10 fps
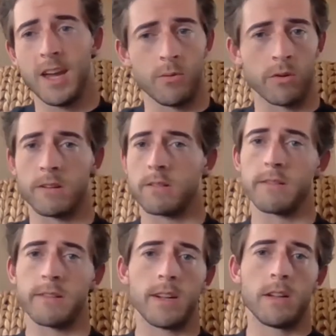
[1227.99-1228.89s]
We're
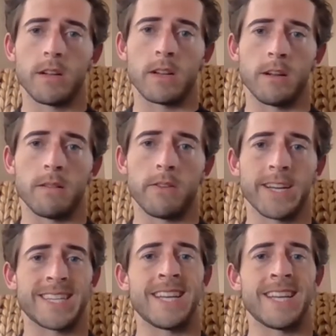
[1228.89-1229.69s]
uh, like